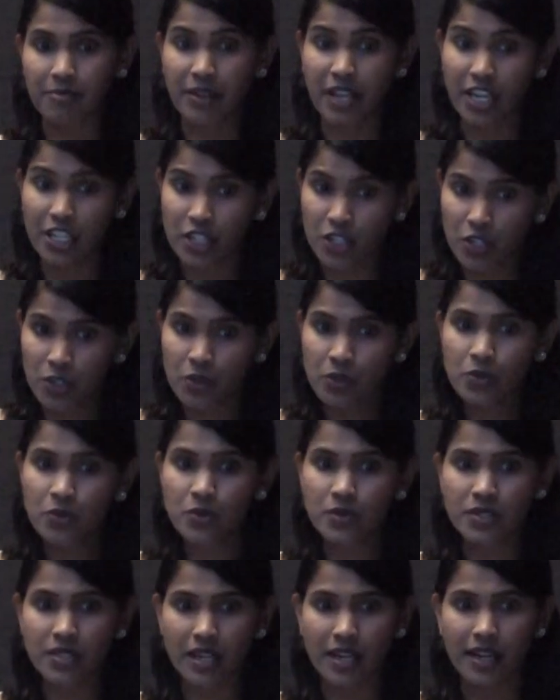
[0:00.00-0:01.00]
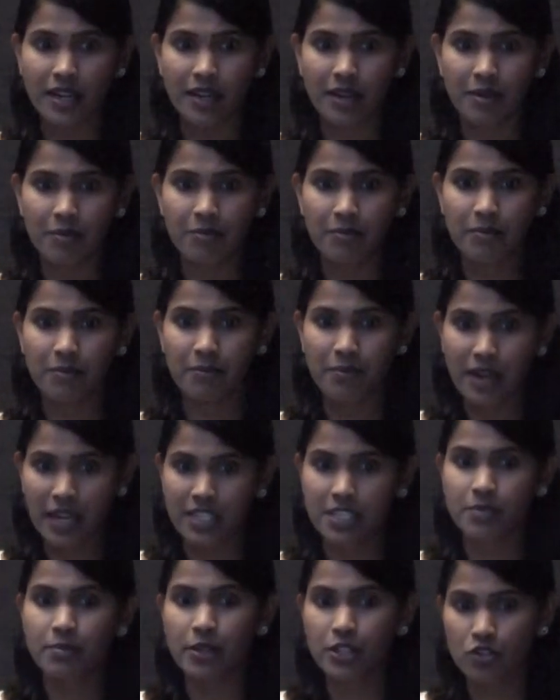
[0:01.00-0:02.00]
can use
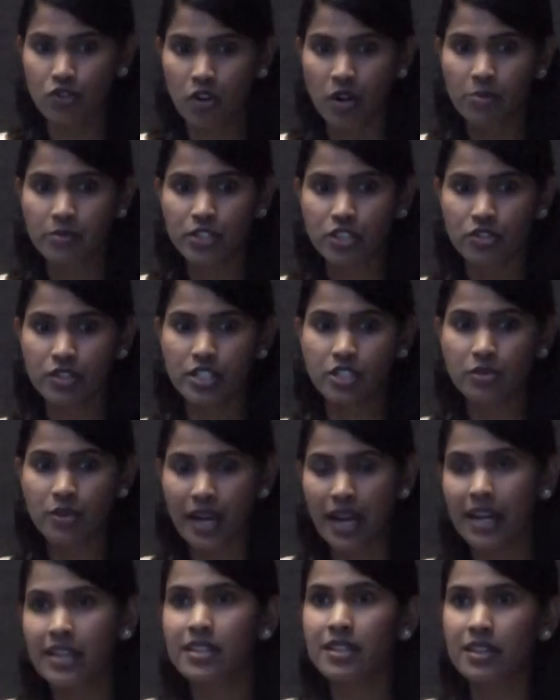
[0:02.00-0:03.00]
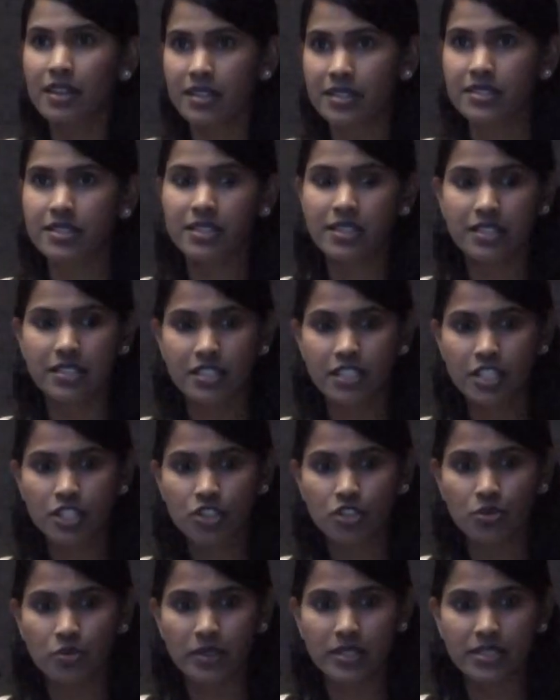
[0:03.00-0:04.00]
mass spectrometry to analyze the
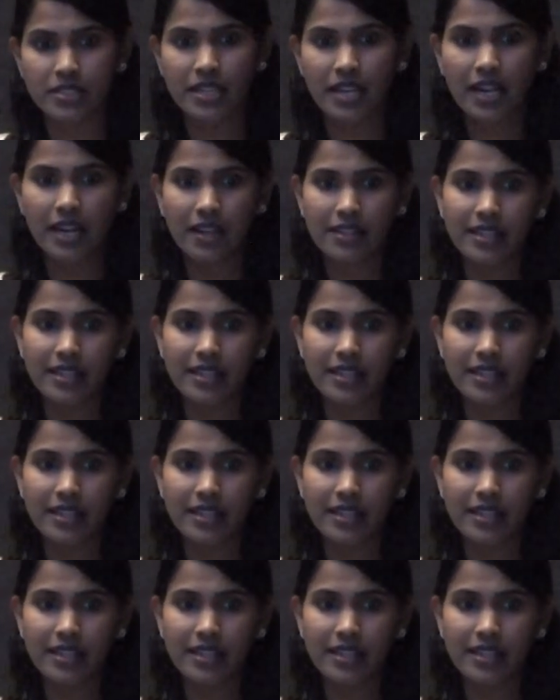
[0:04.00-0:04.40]
constituents